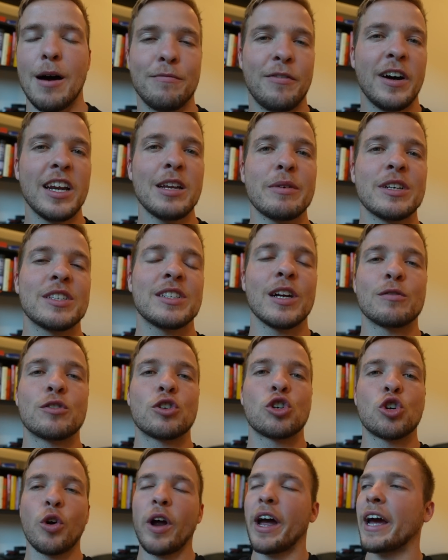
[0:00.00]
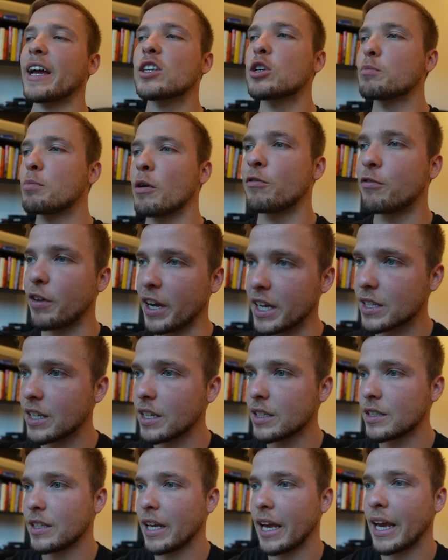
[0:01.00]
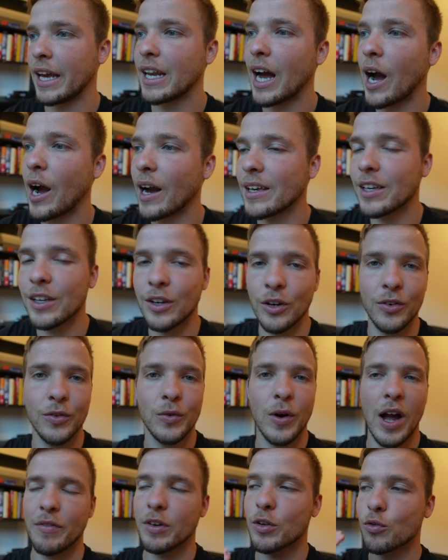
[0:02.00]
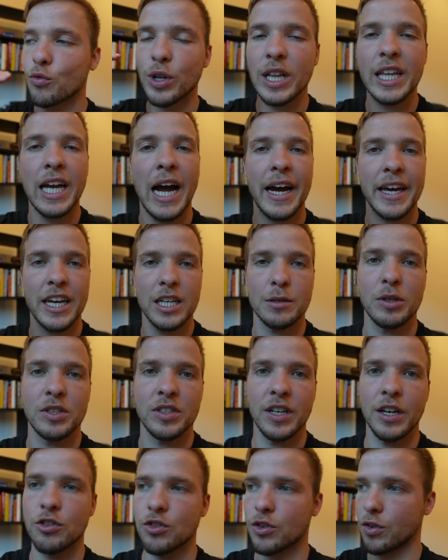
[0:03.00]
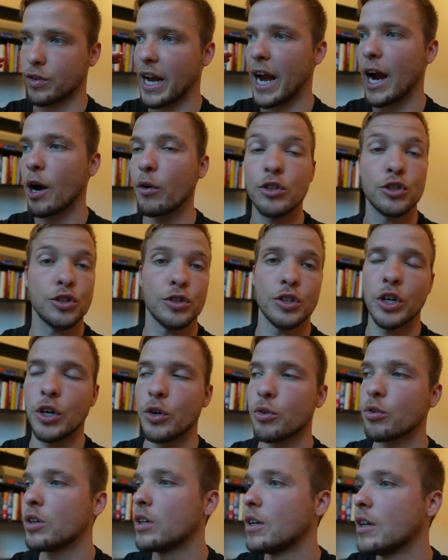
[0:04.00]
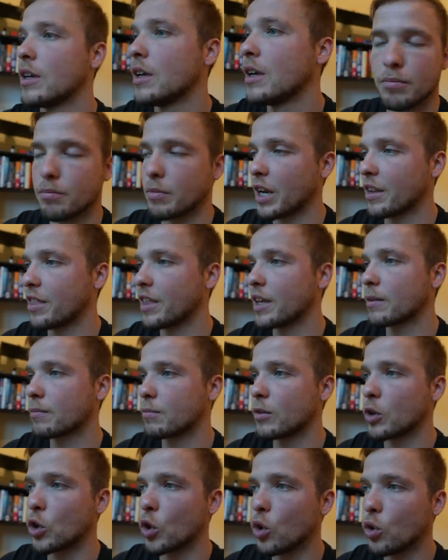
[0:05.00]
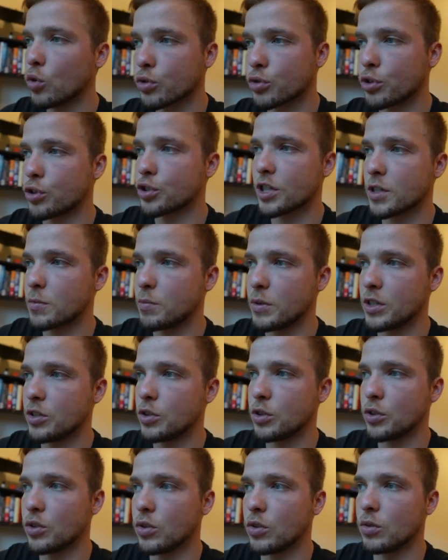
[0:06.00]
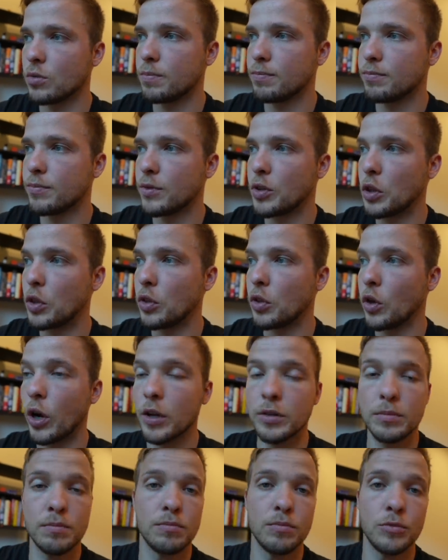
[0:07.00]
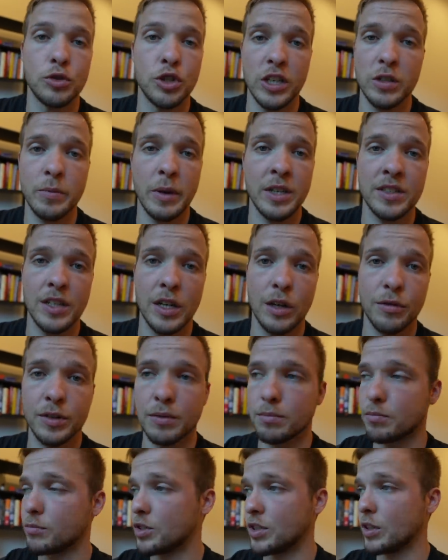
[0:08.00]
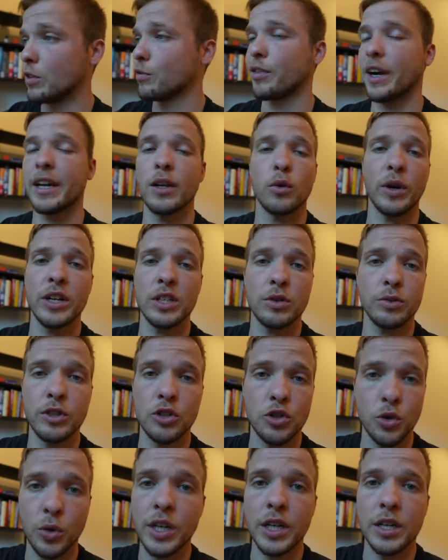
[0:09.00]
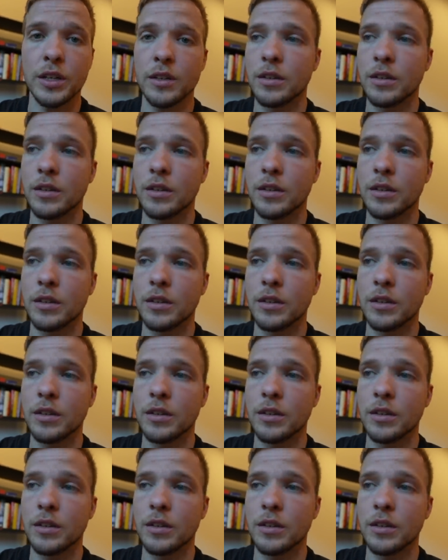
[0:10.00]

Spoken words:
I'm finding myself trying to perfect it and, you know, having really high expectations on how it should go. But I think the goal should just be to not judge myself and still find a way to enjoy it.